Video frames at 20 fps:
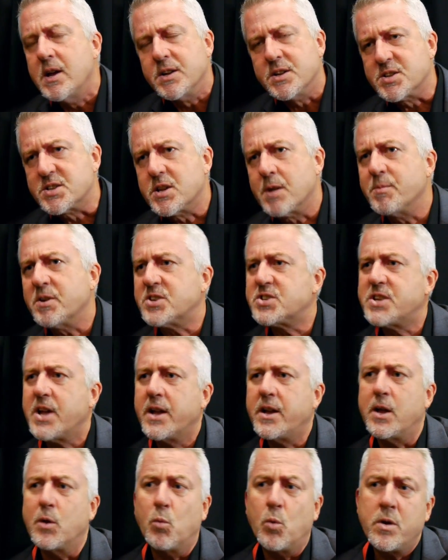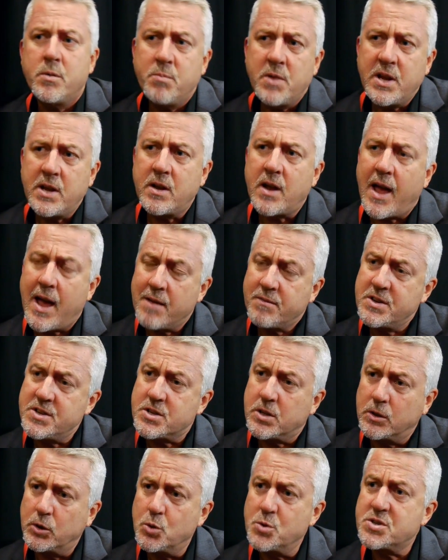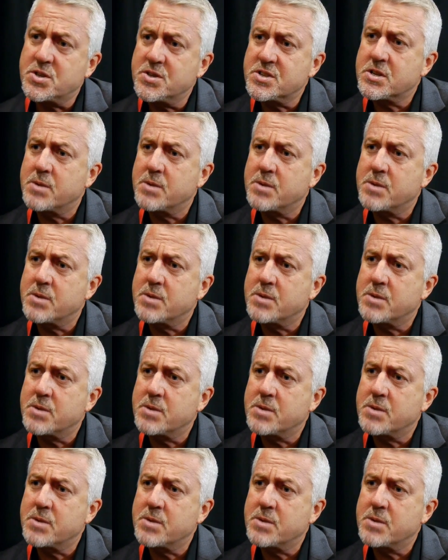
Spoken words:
To some extent, it would mean having to loosen